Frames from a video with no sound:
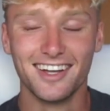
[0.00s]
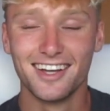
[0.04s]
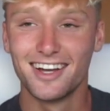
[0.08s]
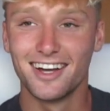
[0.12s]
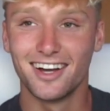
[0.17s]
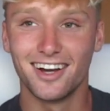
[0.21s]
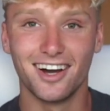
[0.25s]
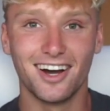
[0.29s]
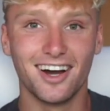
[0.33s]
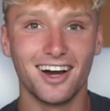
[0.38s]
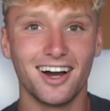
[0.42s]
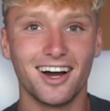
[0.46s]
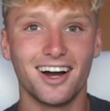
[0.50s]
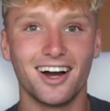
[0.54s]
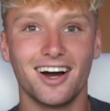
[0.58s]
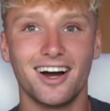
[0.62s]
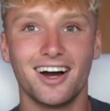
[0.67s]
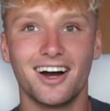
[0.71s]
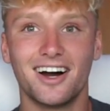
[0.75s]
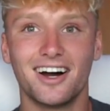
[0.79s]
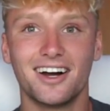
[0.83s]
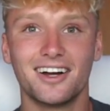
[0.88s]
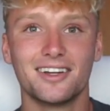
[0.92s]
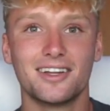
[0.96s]

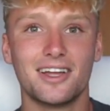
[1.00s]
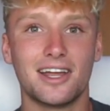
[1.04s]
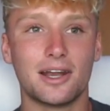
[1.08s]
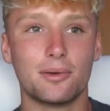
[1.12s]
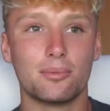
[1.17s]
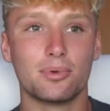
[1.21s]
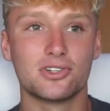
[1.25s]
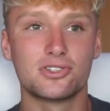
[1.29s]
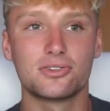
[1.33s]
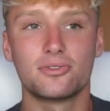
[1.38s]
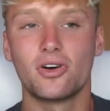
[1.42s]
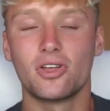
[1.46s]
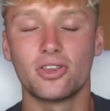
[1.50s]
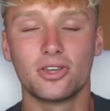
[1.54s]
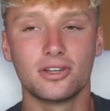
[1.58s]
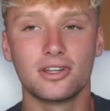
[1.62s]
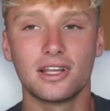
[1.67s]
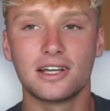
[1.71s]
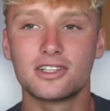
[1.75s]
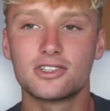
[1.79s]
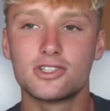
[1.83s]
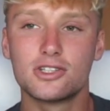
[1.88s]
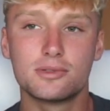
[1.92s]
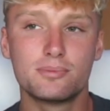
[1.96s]
and a bunch of other,
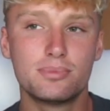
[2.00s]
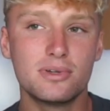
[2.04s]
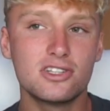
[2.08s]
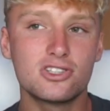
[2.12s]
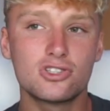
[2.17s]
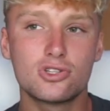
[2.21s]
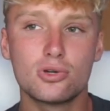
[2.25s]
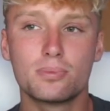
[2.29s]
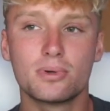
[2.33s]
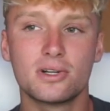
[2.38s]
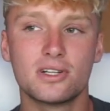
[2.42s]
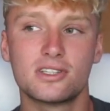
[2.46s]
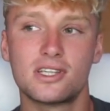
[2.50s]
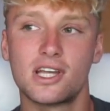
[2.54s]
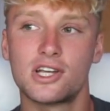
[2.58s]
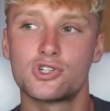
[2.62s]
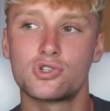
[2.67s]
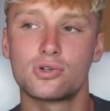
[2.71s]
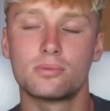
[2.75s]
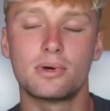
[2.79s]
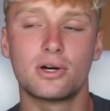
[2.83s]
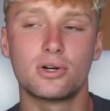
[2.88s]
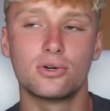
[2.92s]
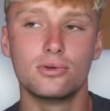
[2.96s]
like, just be super intentional
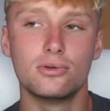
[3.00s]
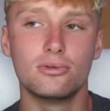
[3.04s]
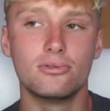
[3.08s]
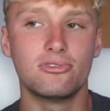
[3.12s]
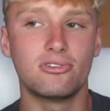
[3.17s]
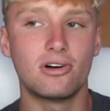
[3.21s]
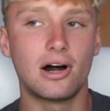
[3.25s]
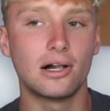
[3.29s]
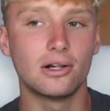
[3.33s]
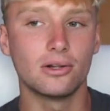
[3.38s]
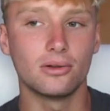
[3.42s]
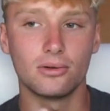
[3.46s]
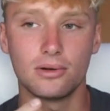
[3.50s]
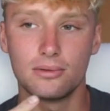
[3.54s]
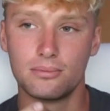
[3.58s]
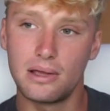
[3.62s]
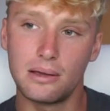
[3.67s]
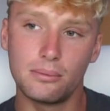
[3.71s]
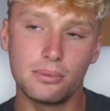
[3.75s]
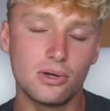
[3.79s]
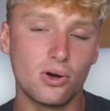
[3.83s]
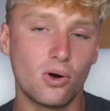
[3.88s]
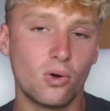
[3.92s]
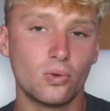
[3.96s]
about who you follow and
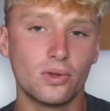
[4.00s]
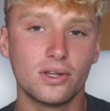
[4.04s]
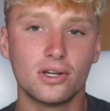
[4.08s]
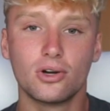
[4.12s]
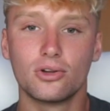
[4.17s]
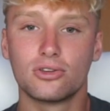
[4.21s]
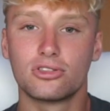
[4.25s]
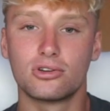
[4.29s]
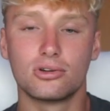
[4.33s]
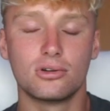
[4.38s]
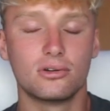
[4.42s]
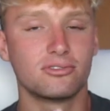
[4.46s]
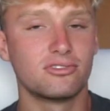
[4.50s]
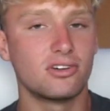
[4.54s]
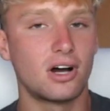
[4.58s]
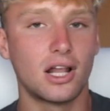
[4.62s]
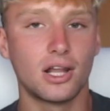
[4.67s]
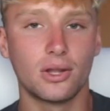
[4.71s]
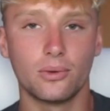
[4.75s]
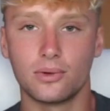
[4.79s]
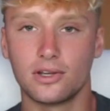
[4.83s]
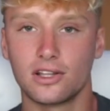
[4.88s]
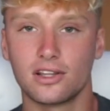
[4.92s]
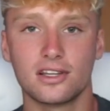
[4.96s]
maybe only go through your
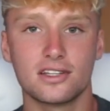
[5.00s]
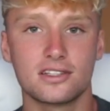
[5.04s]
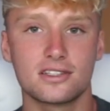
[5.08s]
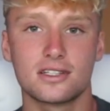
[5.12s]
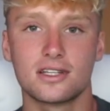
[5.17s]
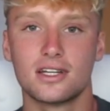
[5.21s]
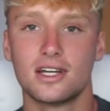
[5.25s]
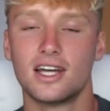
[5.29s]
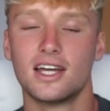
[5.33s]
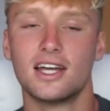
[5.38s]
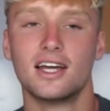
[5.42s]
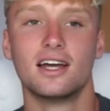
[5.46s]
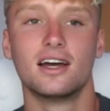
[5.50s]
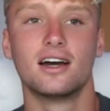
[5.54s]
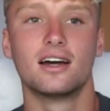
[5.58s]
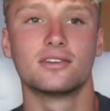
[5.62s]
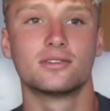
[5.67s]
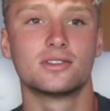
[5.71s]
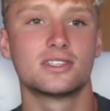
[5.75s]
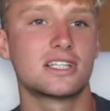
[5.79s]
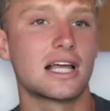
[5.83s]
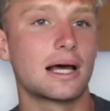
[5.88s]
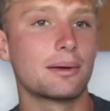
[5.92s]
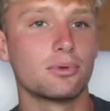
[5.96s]
following list.
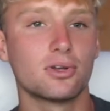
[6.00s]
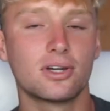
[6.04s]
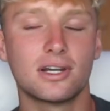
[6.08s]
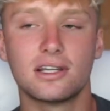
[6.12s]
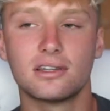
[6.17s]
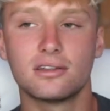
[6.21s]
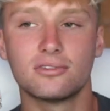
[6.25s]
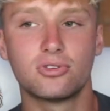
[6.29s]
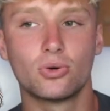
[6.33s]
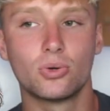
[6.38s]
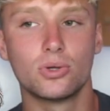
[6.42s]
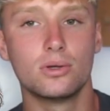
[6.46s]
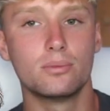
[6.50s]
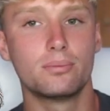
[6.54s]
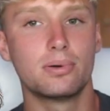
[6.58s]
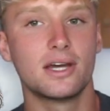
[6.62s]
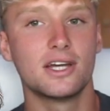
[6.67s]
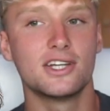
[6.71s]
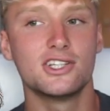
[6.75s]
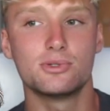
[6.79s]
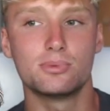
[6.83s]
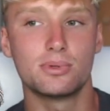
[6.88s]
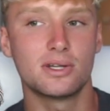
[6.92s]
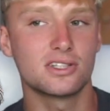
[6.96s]
Stop looking at the For You
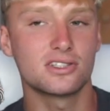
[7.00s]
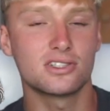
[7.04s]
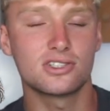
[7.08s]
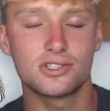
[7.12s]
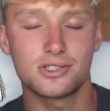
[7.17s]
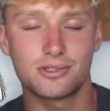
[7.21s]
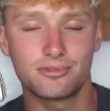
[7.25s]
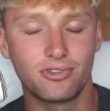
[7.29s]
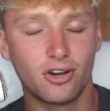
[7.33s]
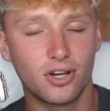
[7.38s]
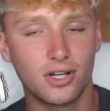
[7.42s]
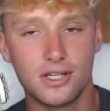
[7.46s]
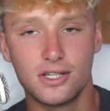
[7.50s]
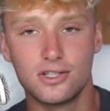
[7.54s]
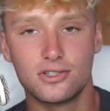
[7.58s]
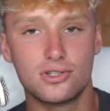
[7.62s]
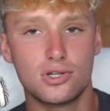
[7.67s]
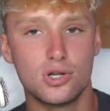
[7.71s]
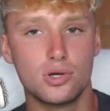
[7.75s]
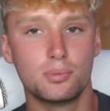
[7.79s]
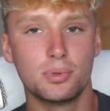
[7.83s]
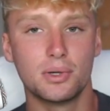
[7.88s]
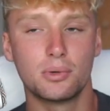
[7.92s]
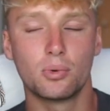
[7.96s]
page because it's just fucking
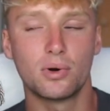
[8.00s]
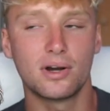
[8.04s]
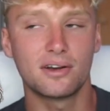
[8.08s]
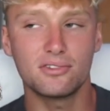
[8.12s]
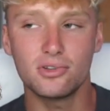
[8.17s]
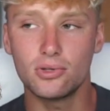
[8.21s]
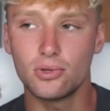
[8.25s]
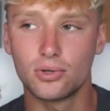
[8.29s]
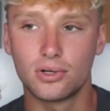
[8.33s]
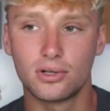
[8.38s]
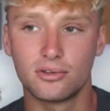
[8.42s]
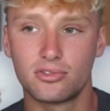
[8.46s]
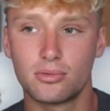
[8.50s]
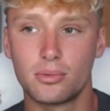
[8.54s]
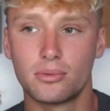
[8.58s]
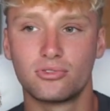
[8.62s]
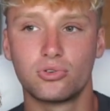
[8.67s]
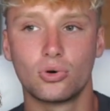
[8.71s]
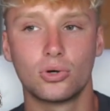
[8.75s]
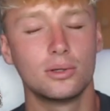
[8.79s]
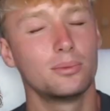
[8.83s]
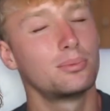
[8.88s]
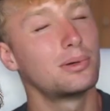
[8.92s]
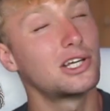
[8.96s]
stupid. What have you learned from the
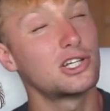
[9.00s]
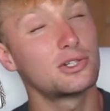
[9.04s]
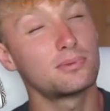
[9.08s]
For You page?